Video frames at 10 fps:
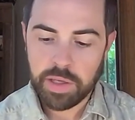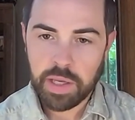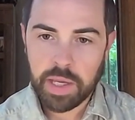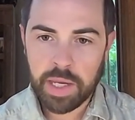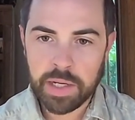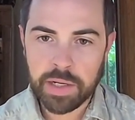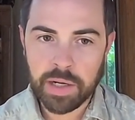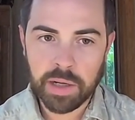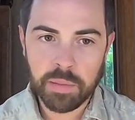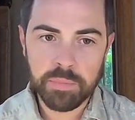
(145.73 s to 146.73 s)

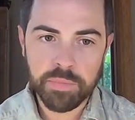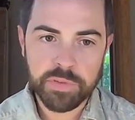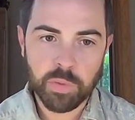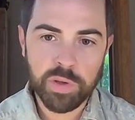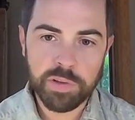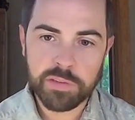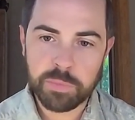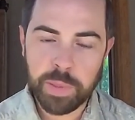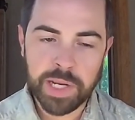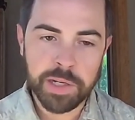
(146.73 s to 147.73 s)
and so we've
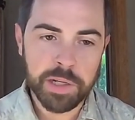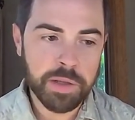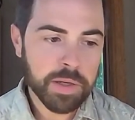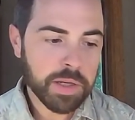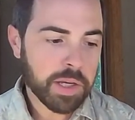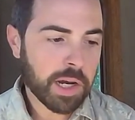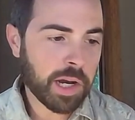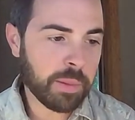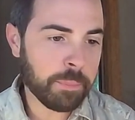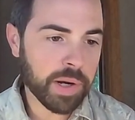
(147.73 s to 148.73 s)
expanded.
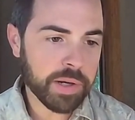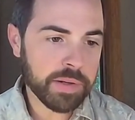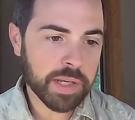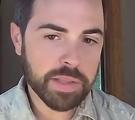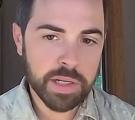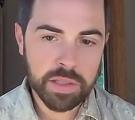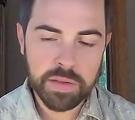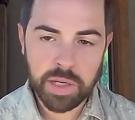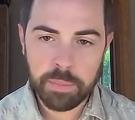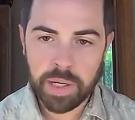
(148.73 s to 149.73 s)
But at the end of the
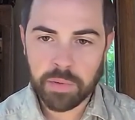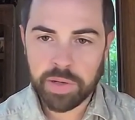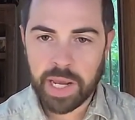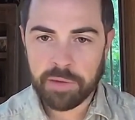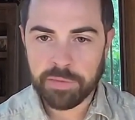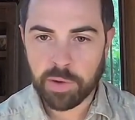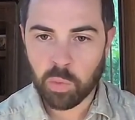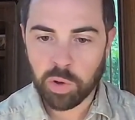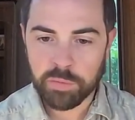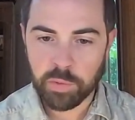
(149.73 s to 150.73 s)
day, about half of our
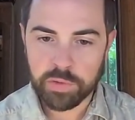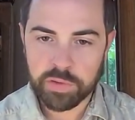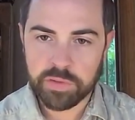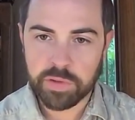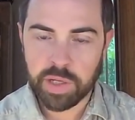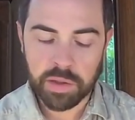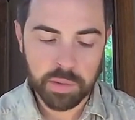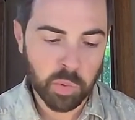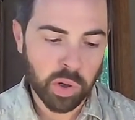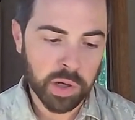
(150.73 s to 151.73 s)
workforce is still out of the
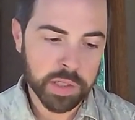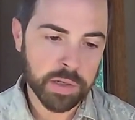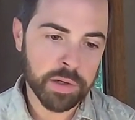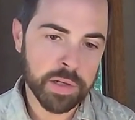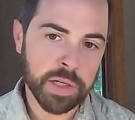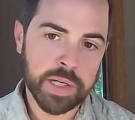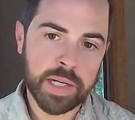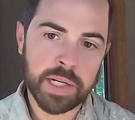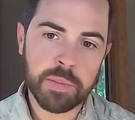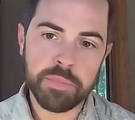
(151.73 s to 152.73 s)
Milwaukee area.
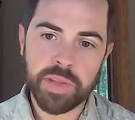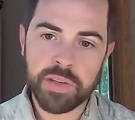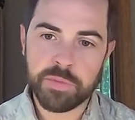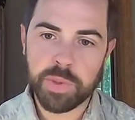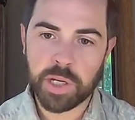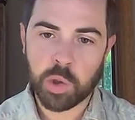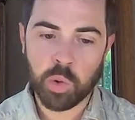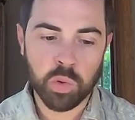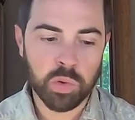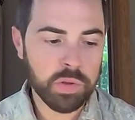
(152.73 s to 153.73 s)
And it's been a
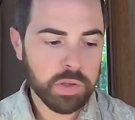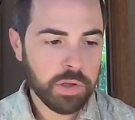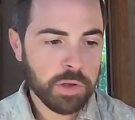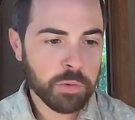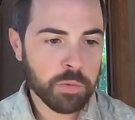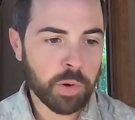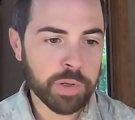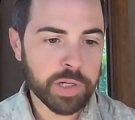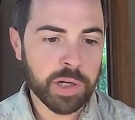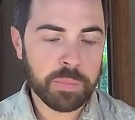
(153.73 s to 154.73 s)
cool growing
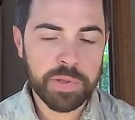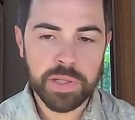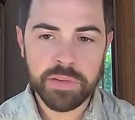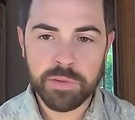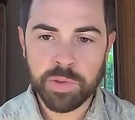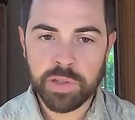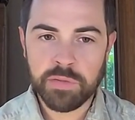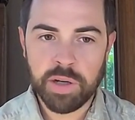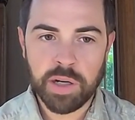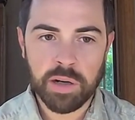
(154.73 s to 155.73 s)
company doing
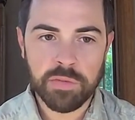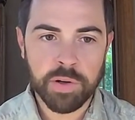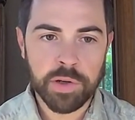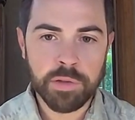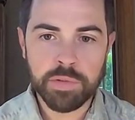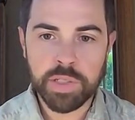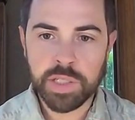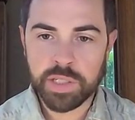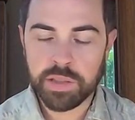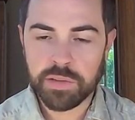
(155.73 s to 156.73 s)
very
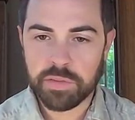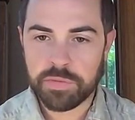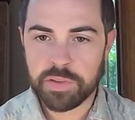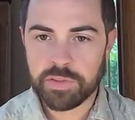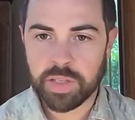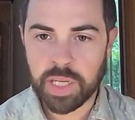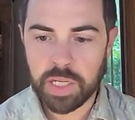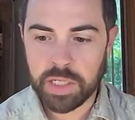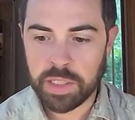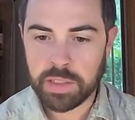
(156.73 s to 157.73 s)
unique and
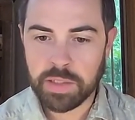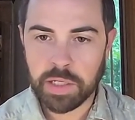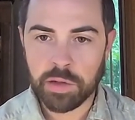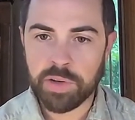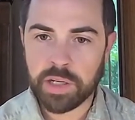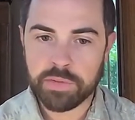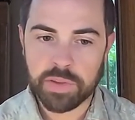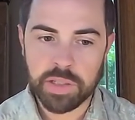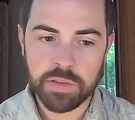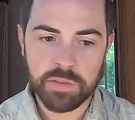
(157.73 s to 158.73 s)
sophisticated, innovative
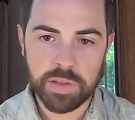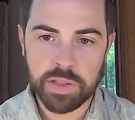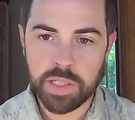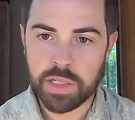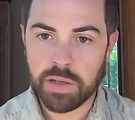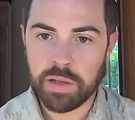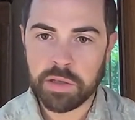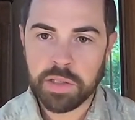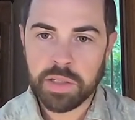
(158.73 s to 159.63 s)
things in a